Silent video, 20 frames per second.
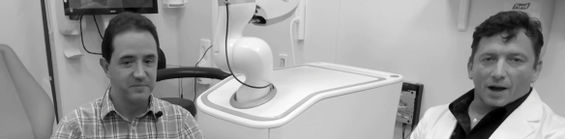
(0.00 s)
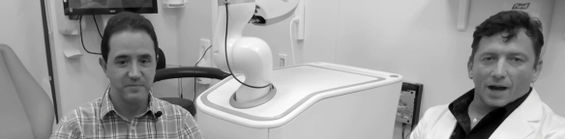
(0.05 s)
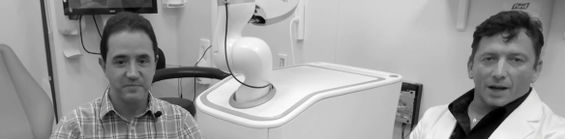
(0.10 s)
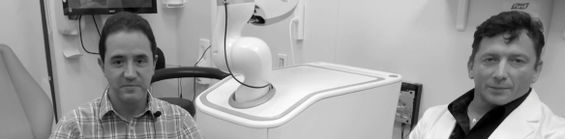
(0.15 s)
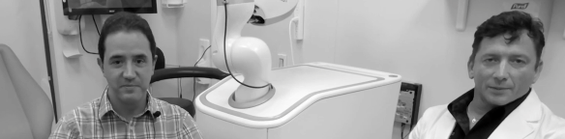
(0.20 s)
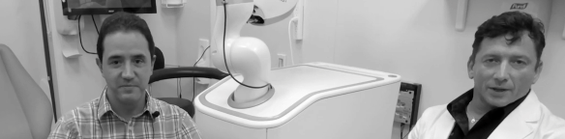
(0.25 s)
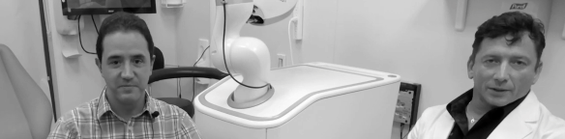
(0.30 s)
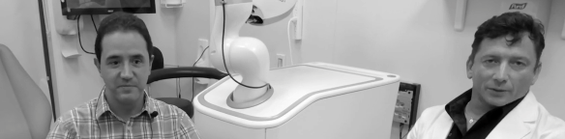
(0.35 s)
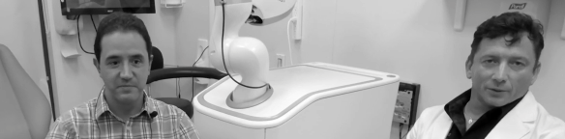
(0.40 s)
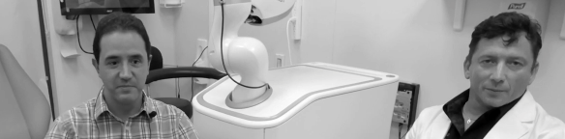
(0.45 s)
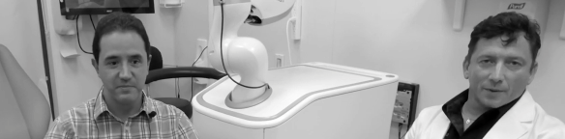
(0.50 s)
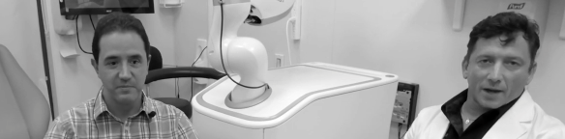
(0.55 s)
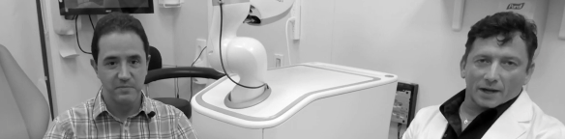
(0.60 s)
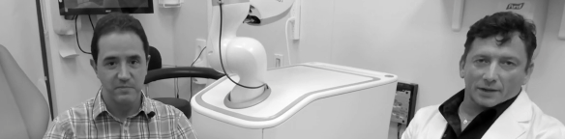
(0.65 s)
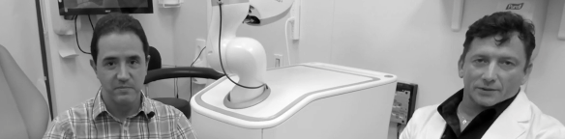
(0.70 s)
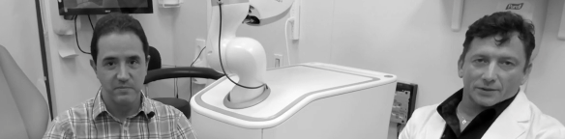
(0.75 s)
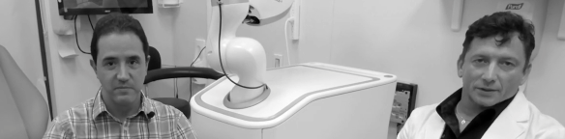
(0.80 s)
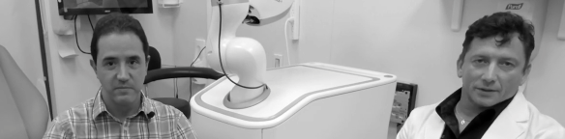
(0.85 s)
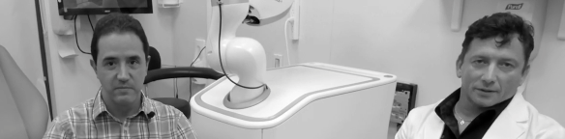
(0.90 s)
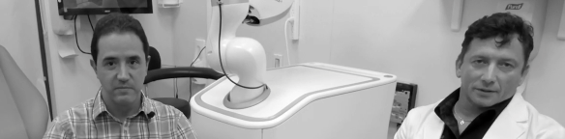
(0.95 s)
Speaker 1: Hi, I'm Dr.
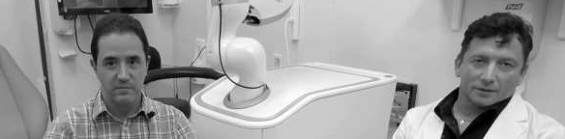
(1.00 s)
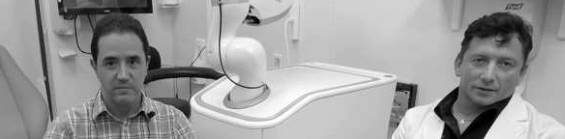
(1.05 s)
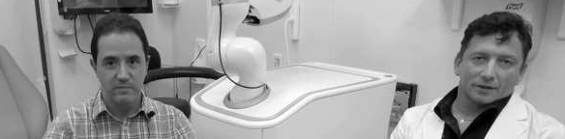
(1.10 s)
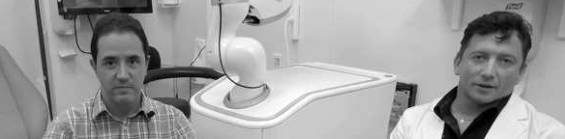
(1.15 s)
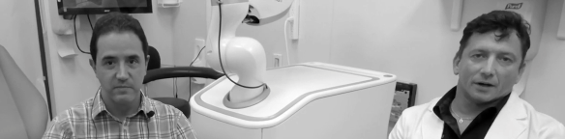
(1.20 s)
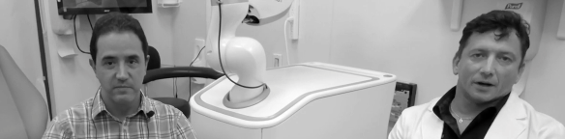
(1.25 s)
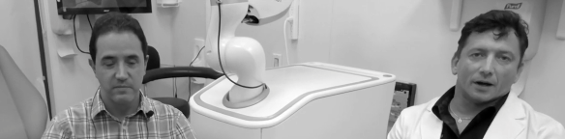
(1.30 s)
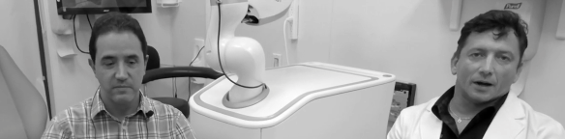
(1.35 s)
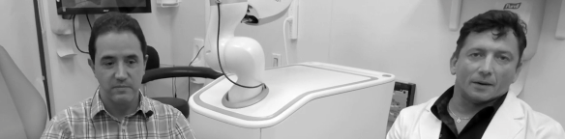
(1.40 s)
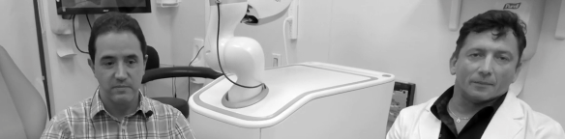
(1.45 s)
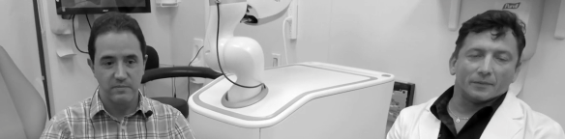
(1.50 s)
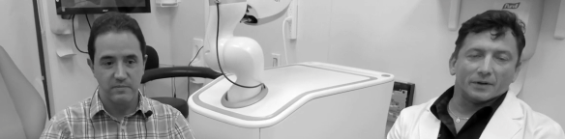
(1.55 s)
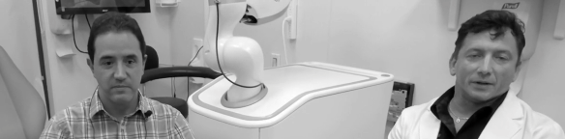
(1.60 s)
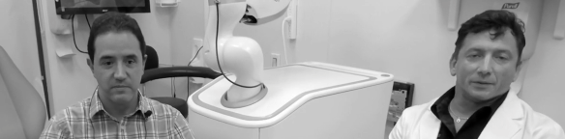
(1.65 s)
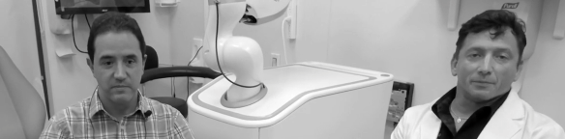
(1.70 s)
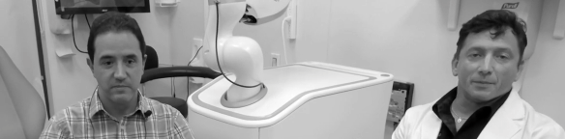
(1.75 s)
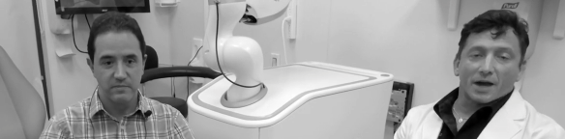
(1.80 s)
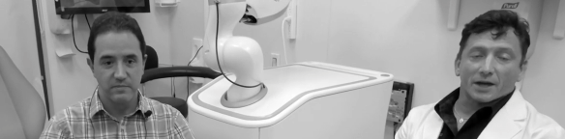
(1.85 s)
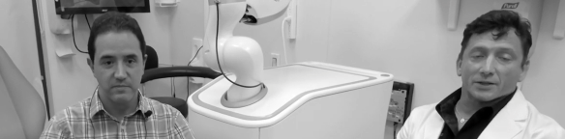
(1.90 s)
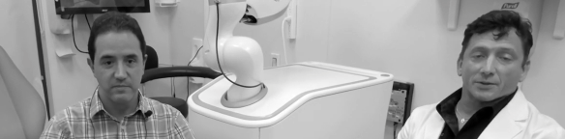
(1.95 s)
Max here
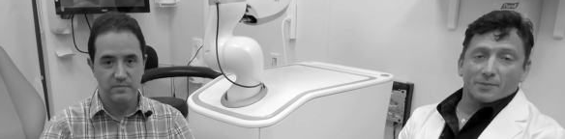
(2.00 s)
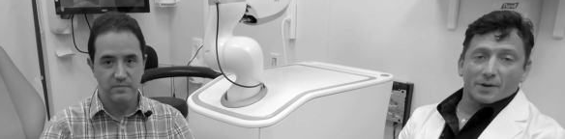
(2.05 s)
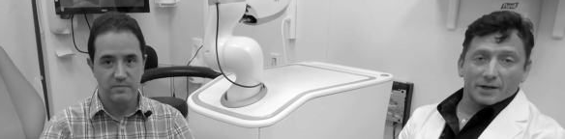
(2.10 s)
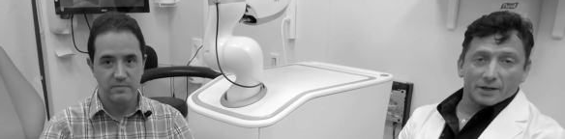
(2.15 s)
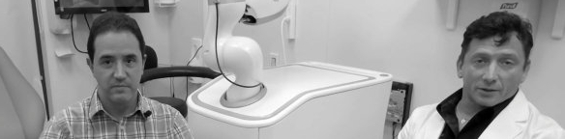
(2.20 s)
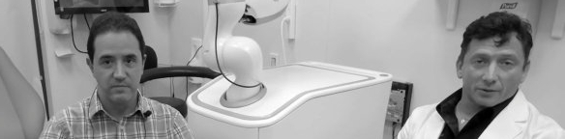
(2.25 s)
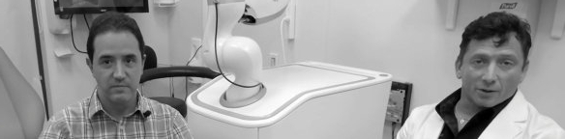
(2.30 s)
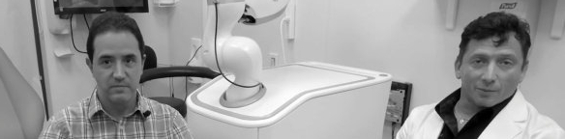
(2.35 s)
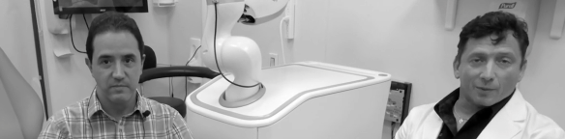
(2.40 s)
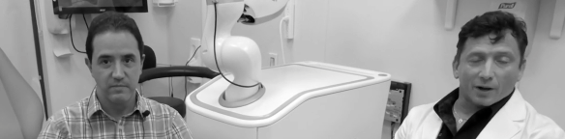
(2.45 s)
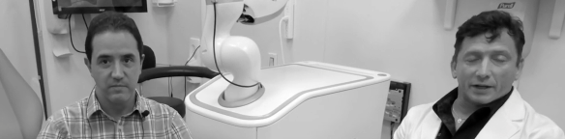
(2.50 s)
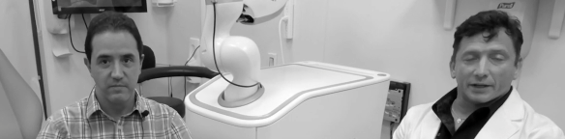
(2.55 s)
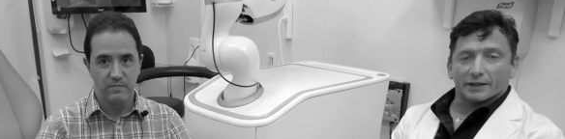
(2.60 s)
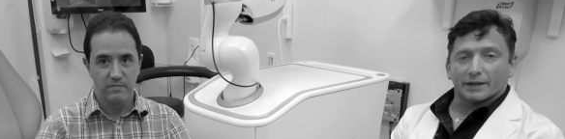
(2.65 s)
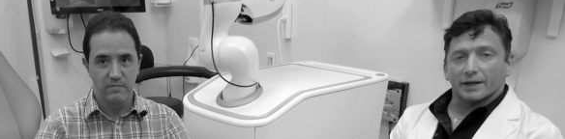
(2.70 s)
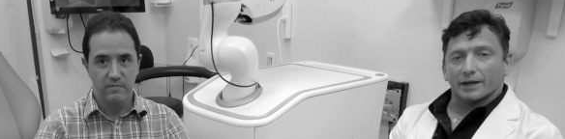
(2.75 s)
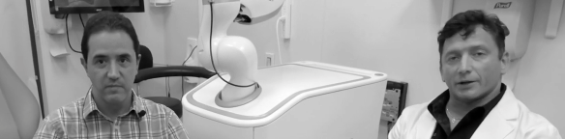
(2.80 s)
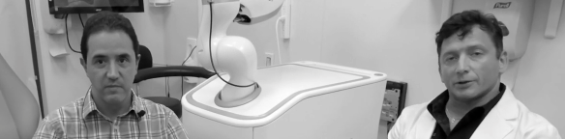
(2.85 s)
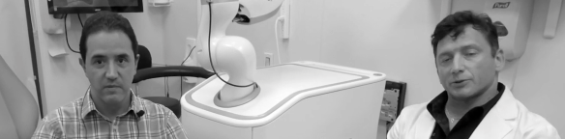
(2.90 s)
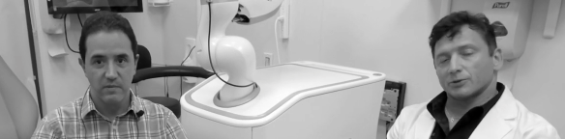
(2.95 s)
at Max Medical
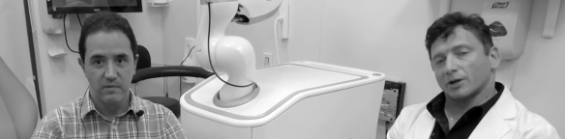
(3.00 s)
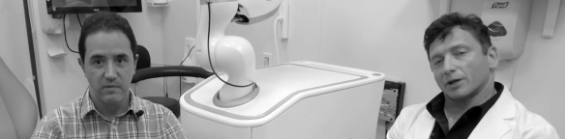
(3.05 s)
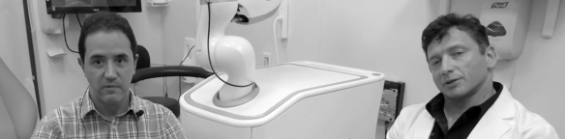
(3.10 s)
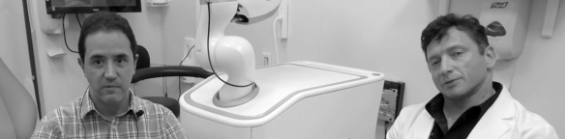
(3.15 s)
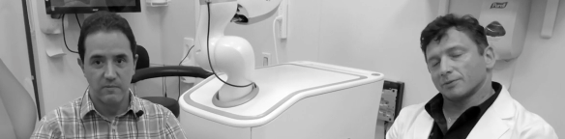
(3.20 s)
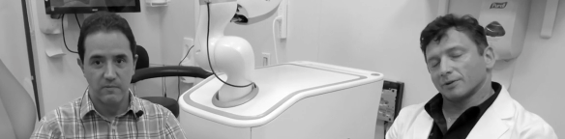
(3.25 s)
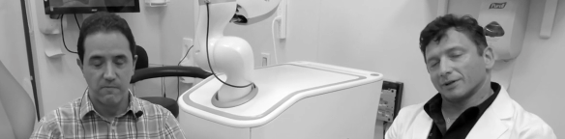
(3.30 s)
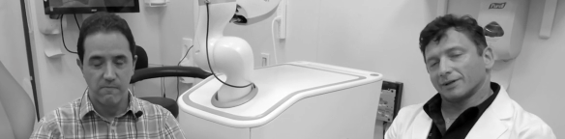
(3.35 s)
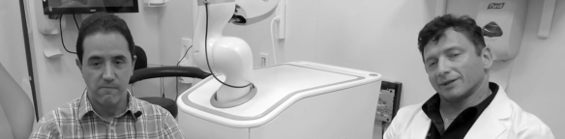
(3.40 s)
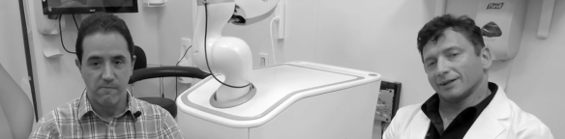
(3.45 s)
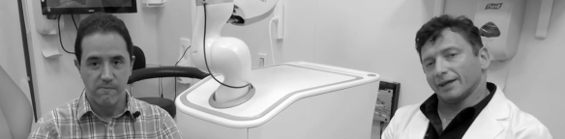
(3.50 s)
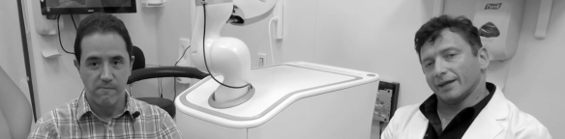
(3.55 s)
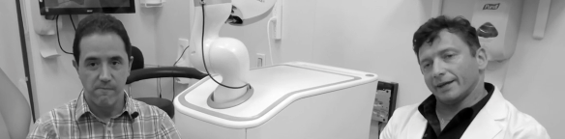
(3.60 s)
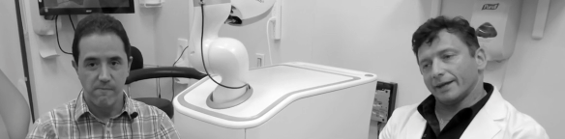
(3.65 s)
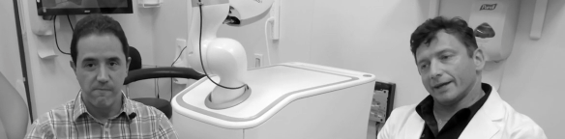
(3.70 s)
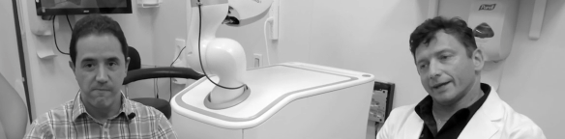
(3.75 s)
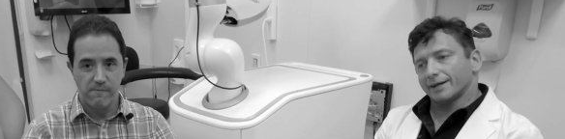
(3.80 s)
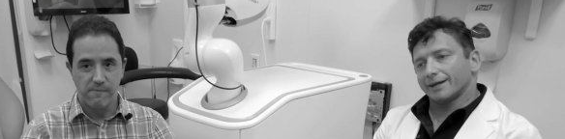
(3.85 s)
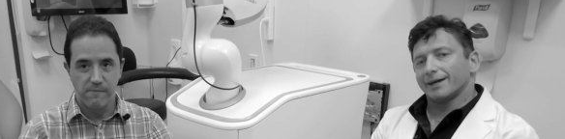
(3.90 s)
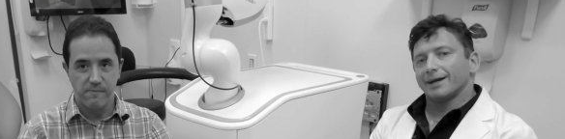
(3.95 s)
Robotic Hair Transplant
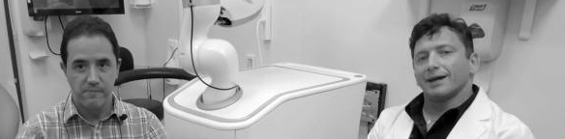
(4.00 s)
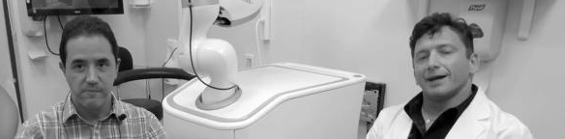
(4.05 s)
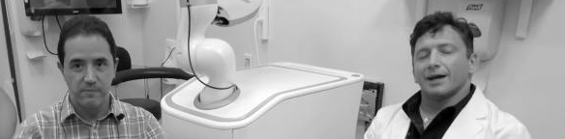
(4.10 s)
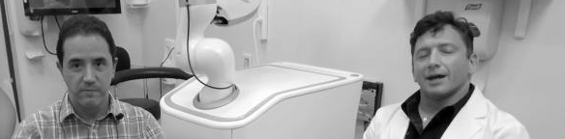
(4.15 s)
Clinic.